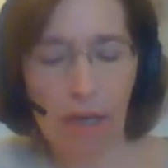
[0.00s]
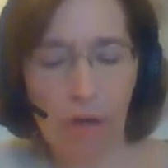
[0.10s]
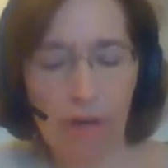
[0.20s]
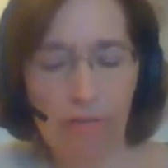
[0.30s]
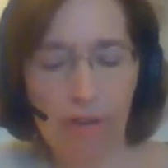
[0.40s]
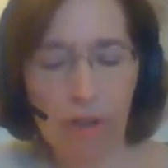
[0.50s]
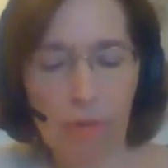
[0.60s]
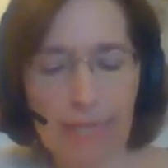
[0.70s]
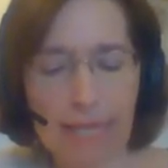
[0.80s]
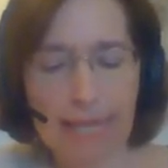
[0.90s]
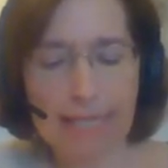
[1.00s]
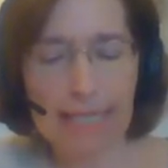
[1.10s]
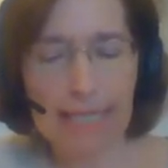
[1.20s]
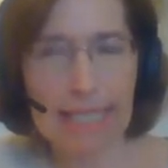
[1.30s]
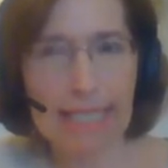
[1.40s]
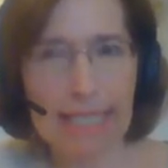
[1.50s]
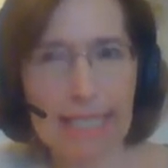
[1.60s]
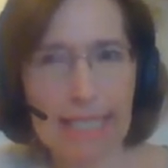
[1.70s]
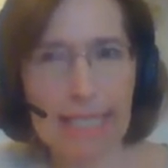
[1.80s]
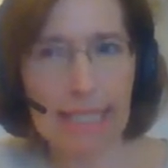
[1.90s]
or a verb that has an ed
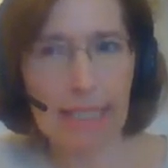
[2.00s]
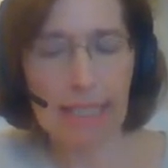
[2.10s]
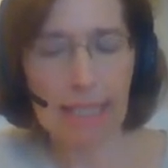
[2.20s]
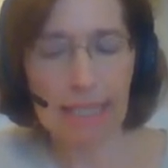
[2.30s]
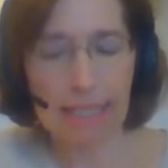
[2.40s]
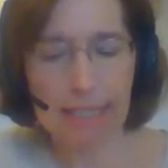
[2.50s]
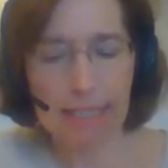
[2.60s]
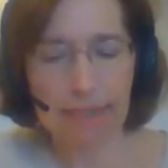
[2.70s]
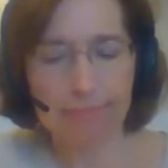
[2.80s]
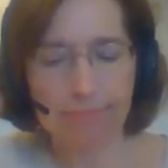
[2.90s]
ending.